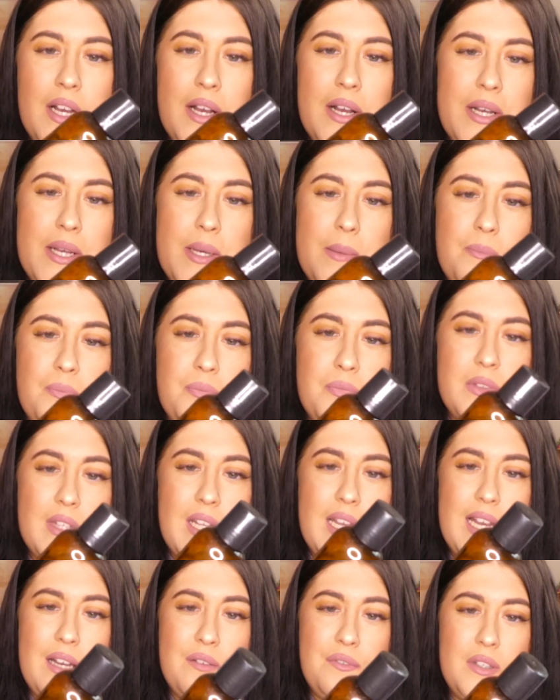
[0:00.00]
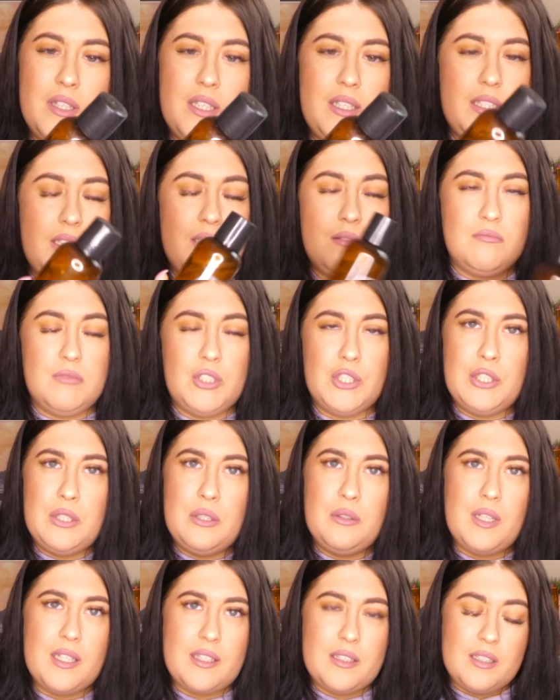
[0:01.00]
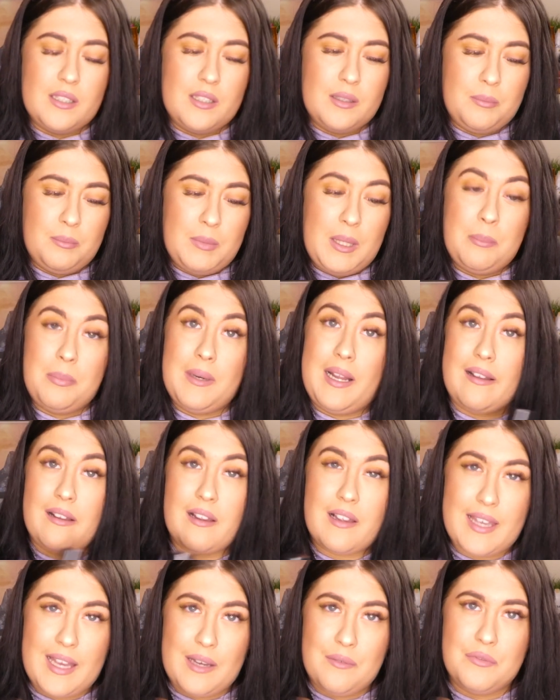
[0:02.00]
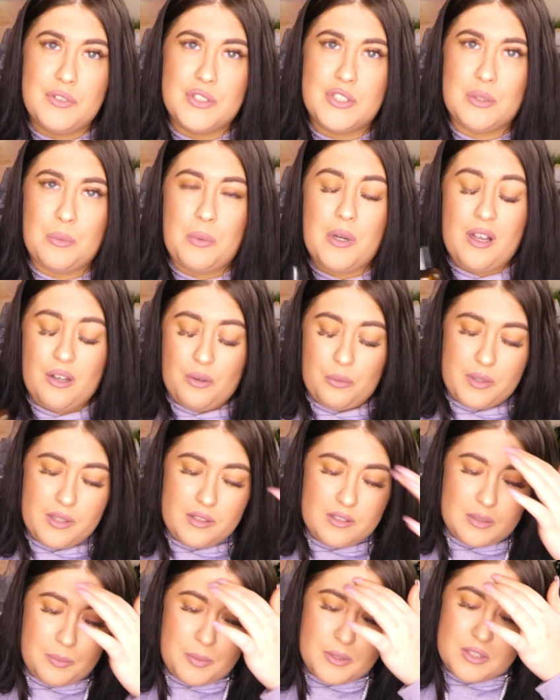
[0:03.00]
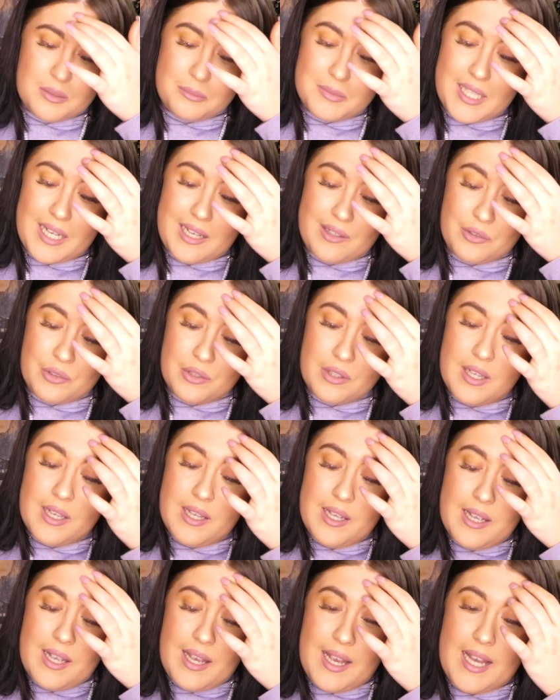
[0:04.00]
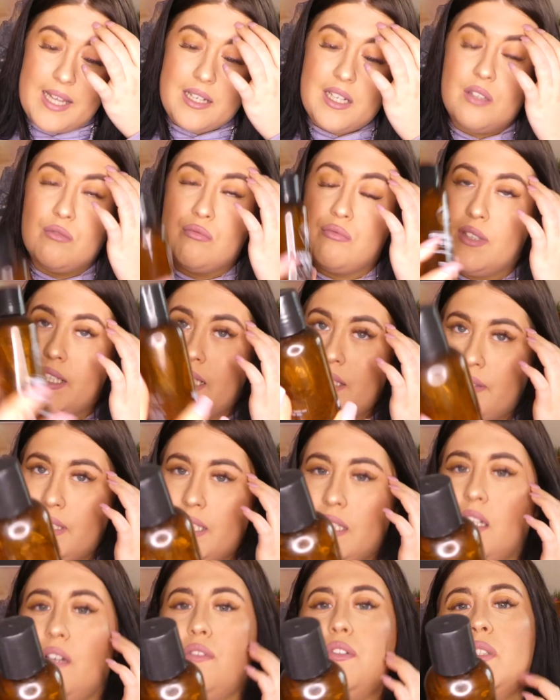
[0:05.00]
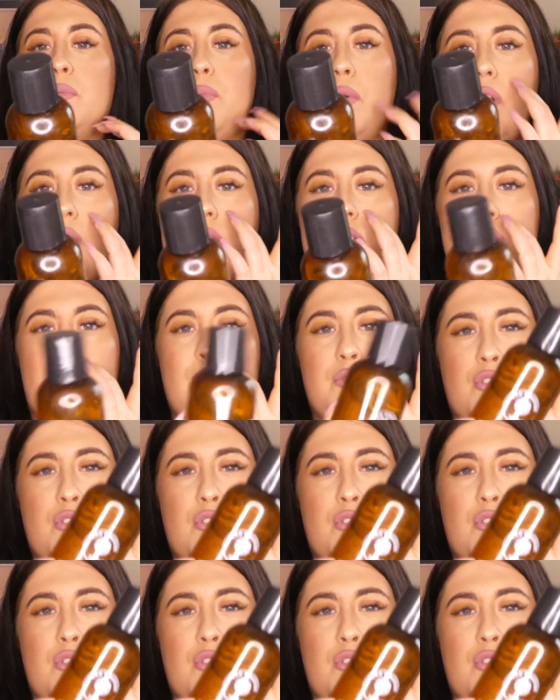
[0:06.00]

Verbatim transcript: um, have a, you know, like a, a blank canvas to work with to put some tan on. And I really really love this product. I'll